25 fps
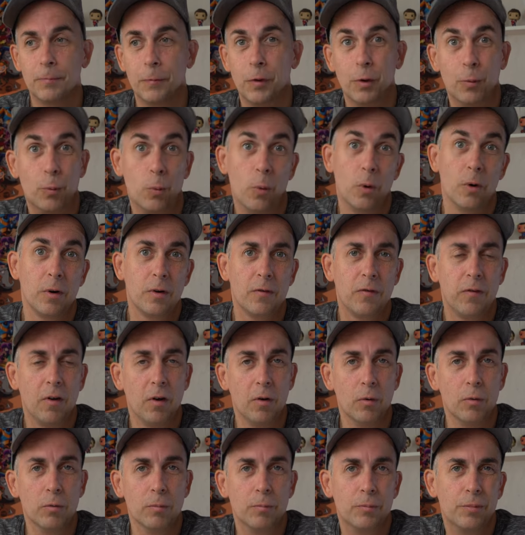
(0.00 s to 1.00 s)
the
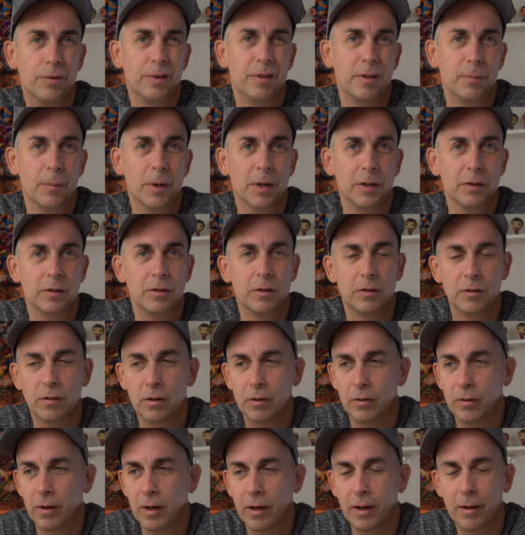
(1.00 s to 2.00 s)
workflow pretty much.
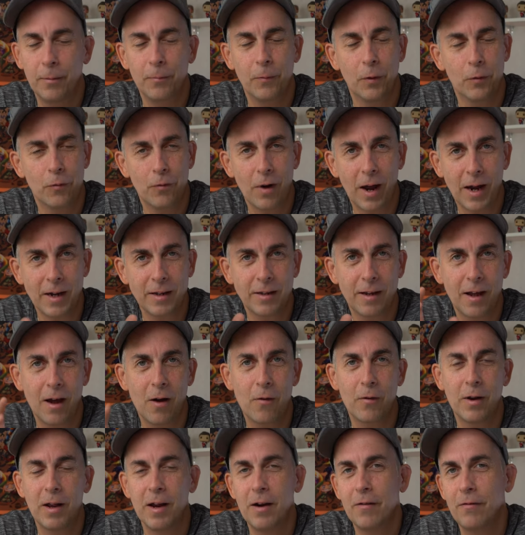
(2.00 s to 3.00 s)
So um, write
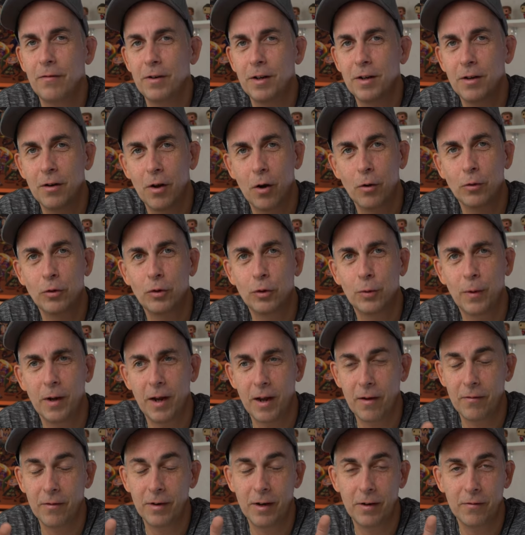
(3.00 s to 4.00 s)
down every note you
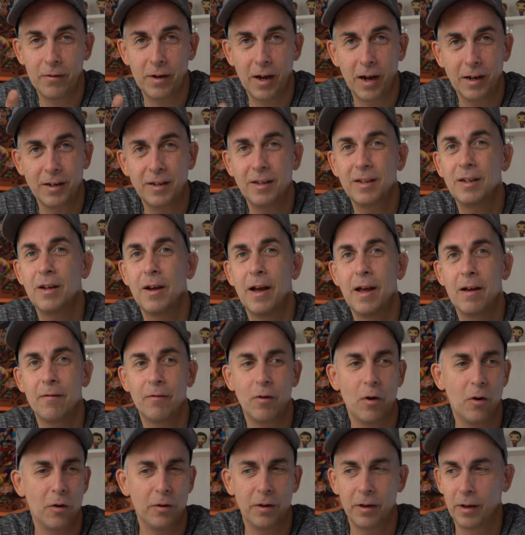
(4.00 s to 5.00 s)
have and every idea you have
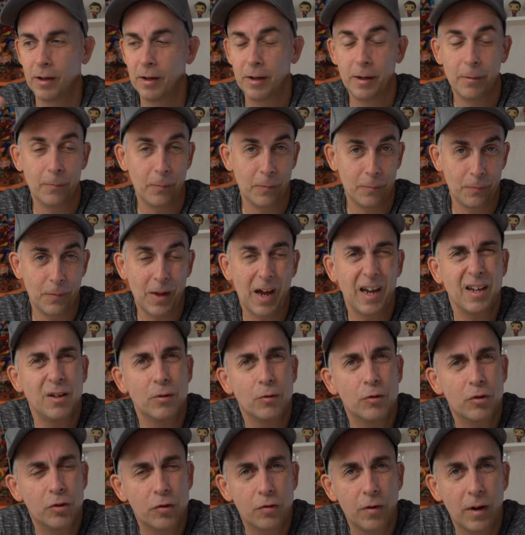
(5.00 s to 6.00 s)
on I
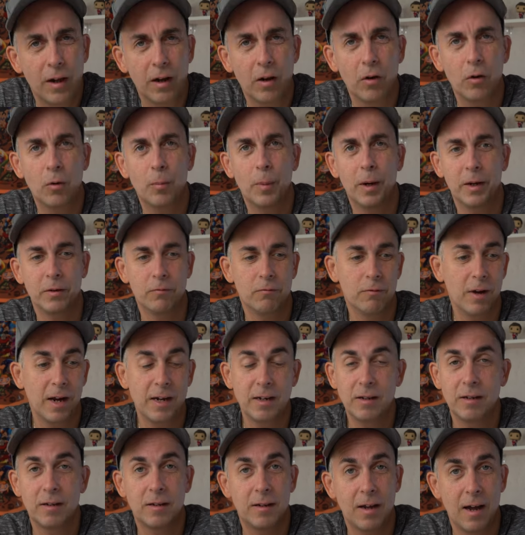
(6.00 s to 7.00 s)
use Trello, but write
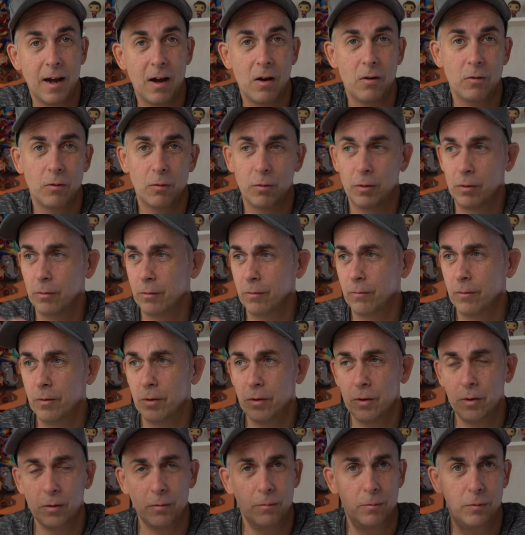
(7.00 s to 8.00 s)
it down or
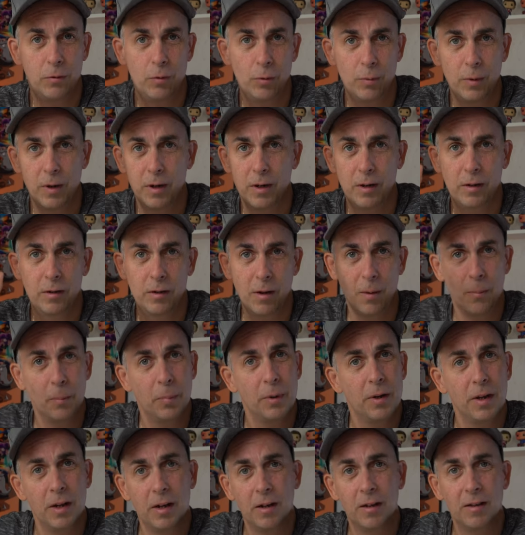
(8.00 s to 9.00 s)
do it, dump
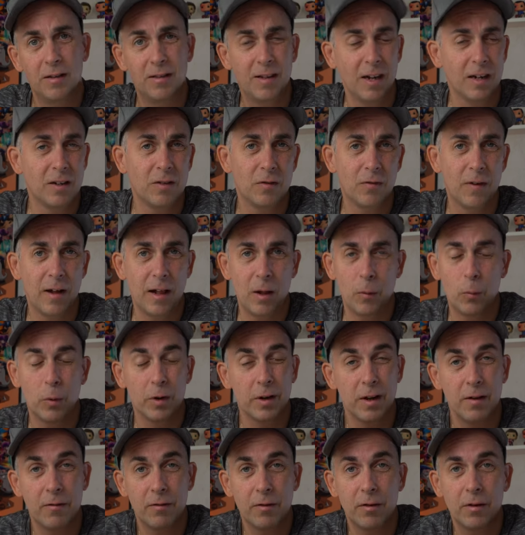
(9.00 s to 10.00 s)
it in a text file,
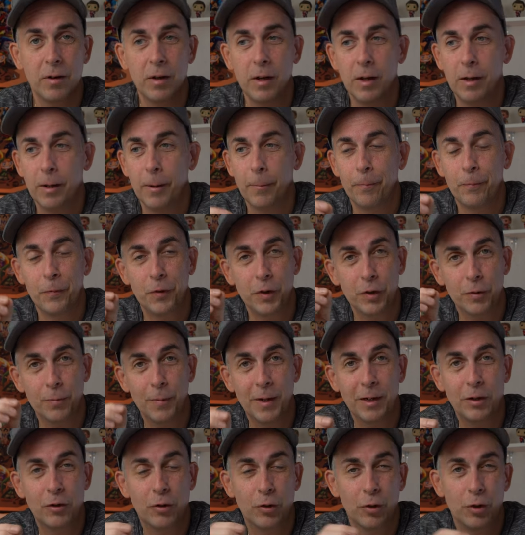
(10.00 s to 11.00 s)
whatever. Just
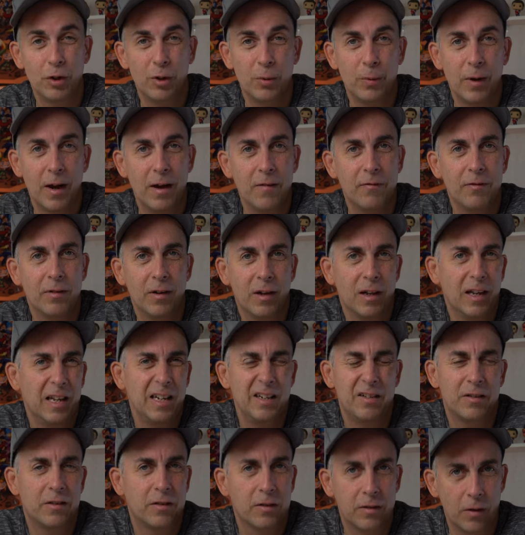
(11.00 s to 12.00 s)
make sure you have a
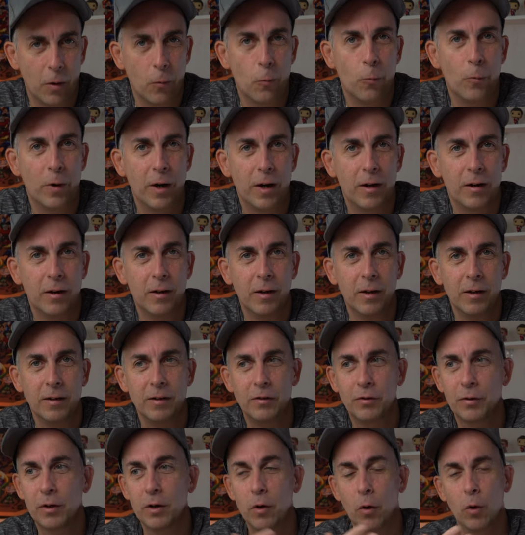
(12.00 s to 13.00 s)
list somewhere that
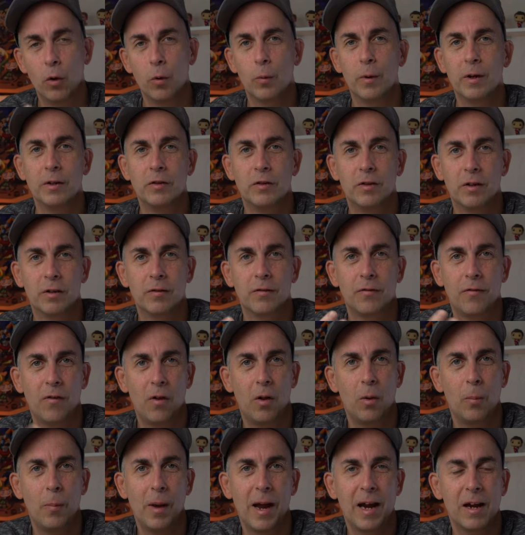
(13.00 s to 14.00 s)
you can always just
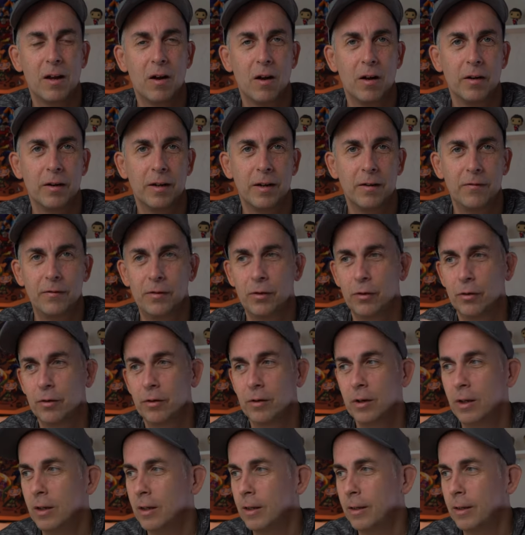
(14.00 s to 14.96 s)
fall back on if you're